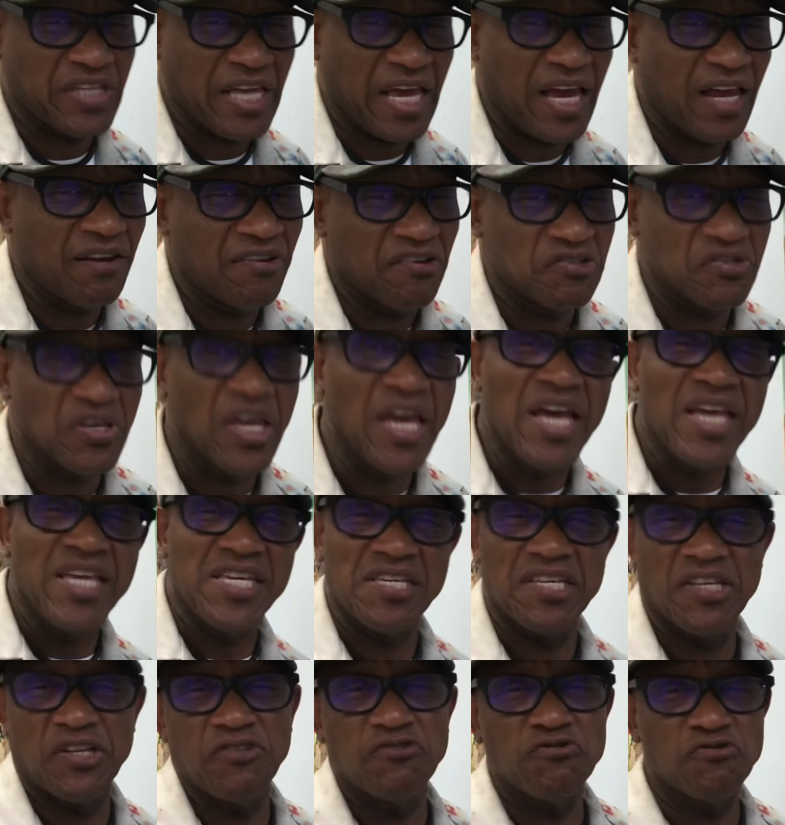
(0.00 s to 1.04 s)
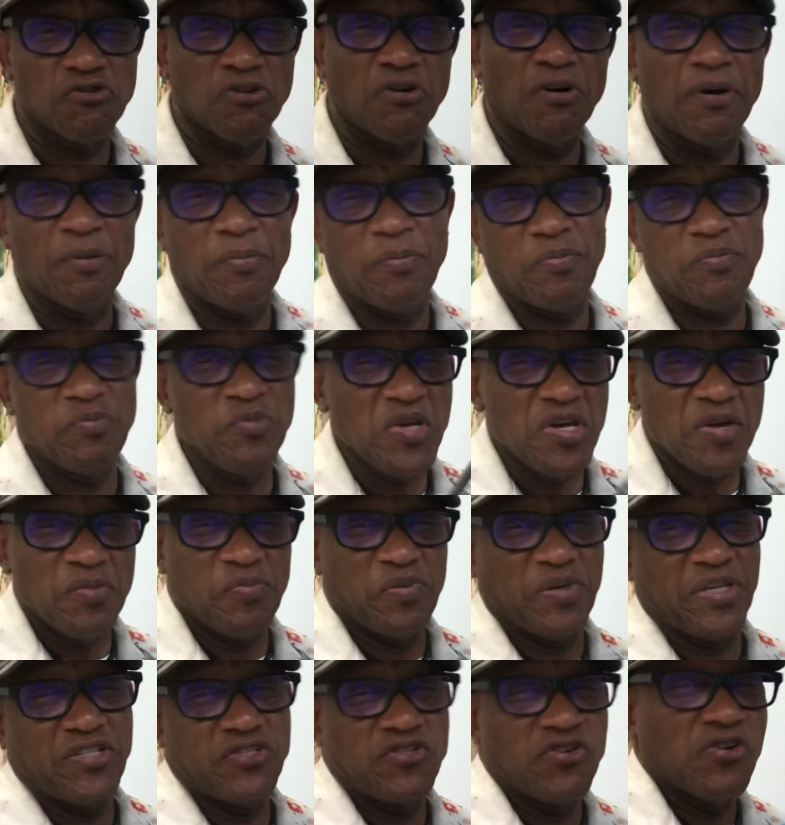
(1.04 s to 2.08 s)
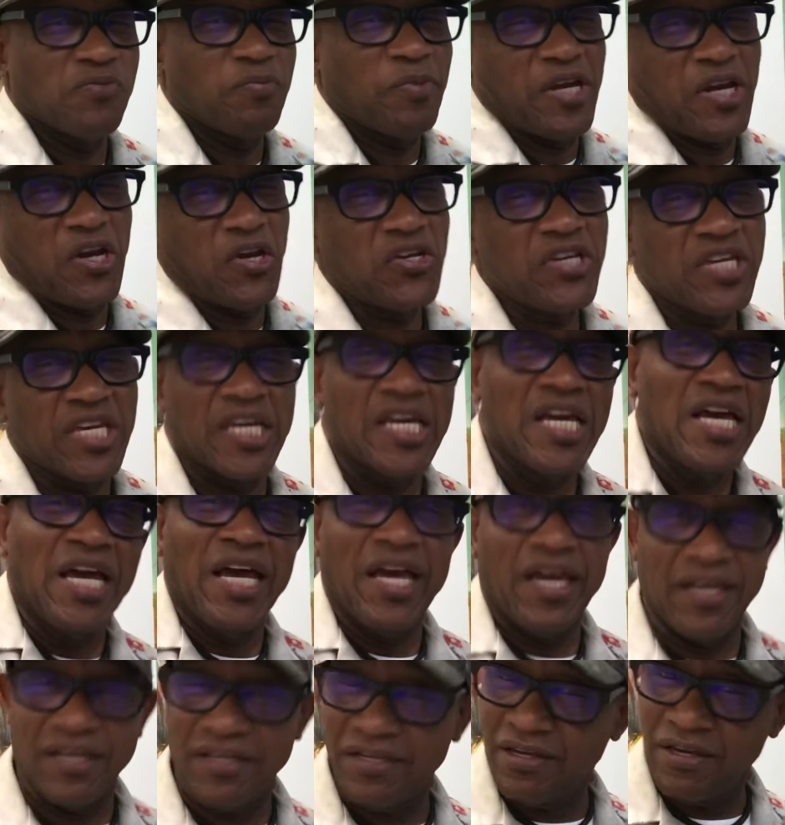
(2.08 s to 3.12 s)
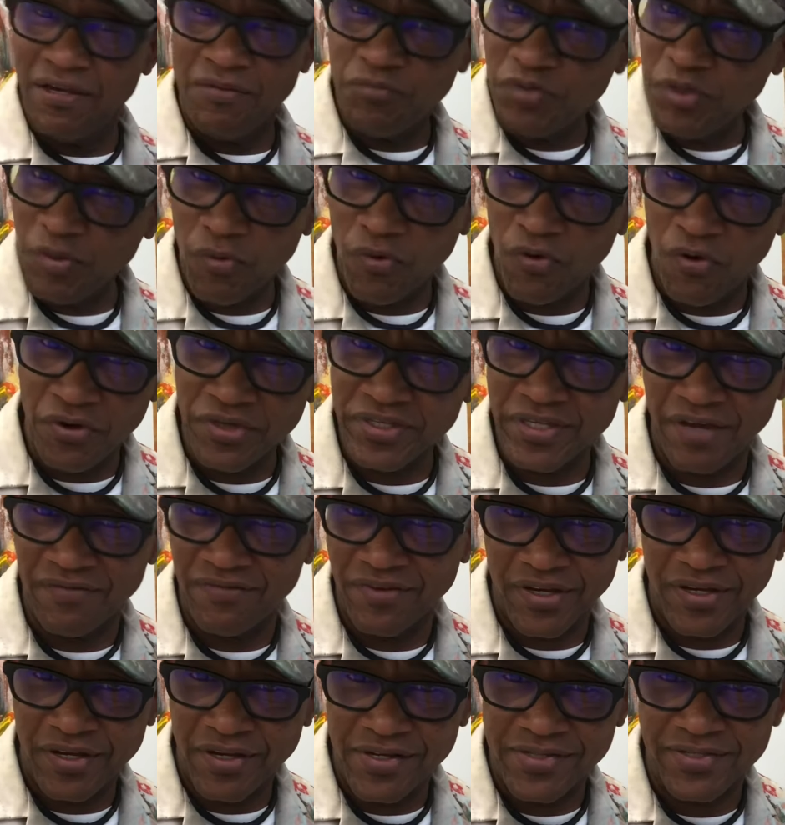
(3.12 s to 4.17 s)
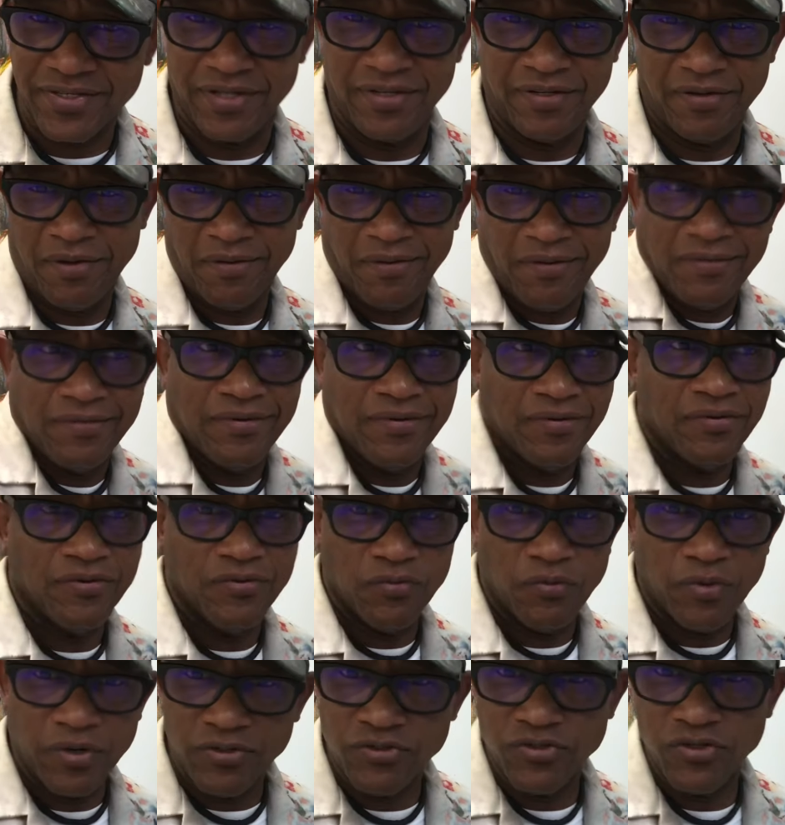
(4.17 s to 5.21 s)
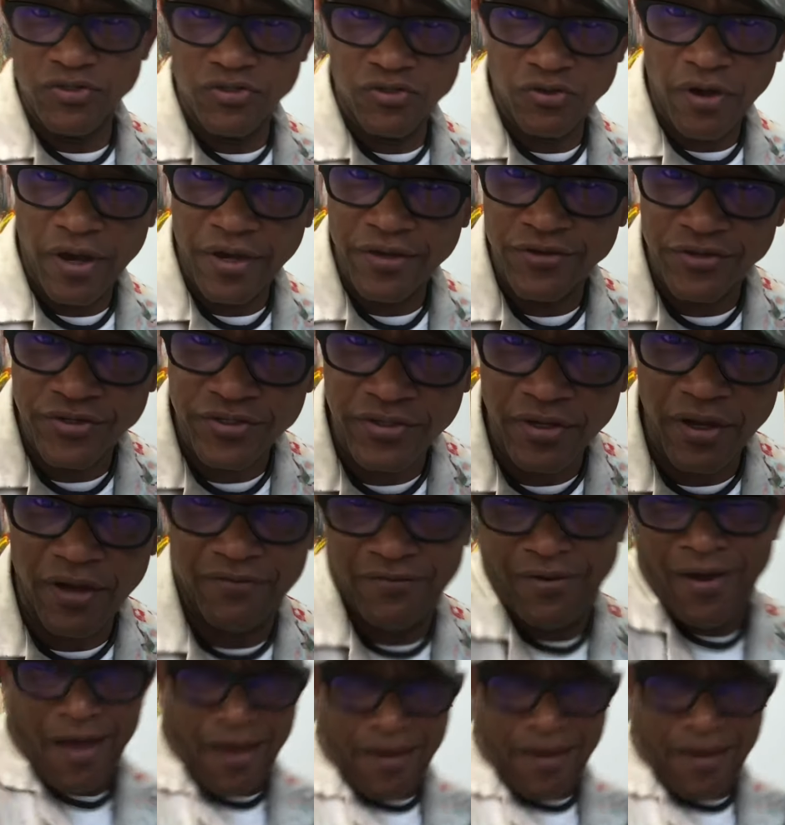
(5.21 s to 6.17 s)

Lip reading: talent. He could draw a picture by looking. People always have a cousin, man. Why don't you try yourself?